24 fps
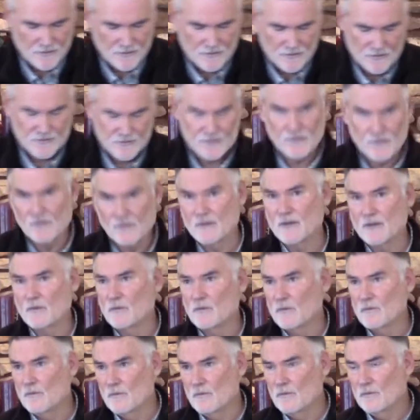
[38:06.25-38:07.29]
so that
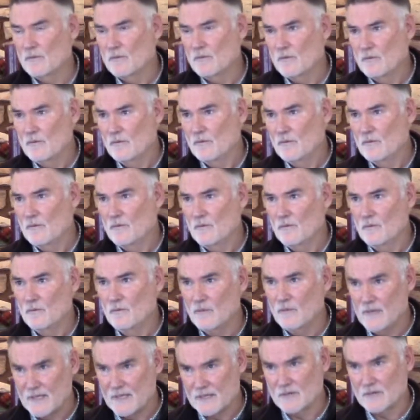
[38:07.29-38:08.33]

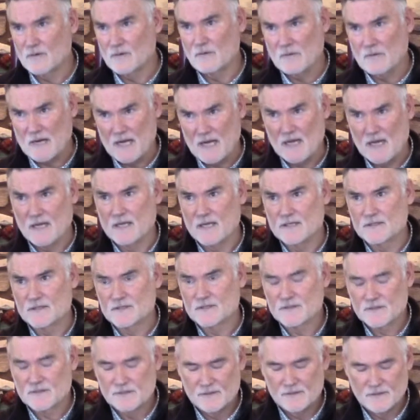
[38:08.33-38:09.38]
we could
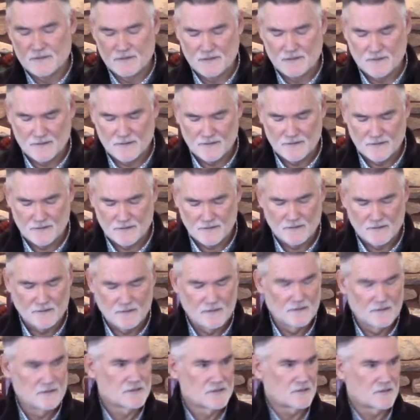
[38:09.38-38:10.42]
arise.
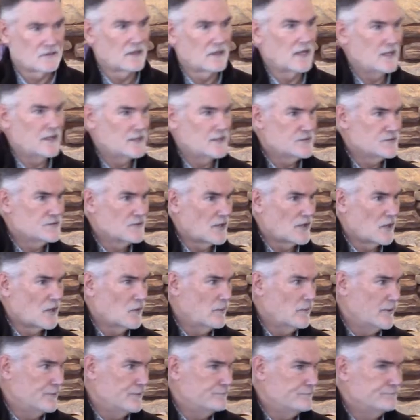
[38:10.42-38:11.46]
So, ladies and
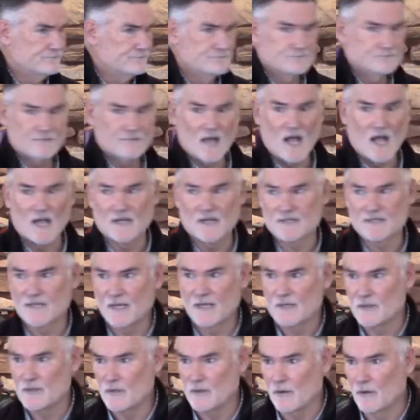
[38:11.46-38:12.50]
gentlemen, I
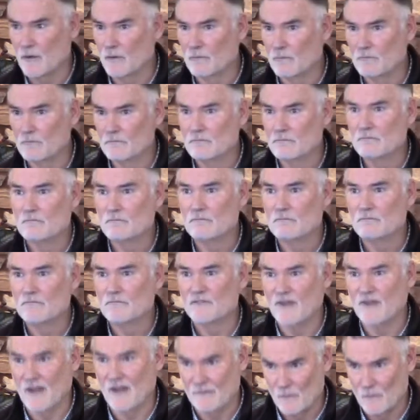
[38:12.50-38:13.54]
say to you, it's
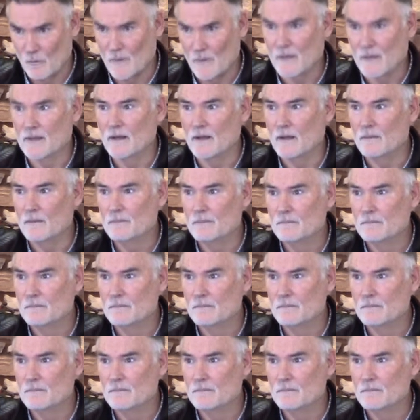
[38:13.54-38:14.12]
time to wake up.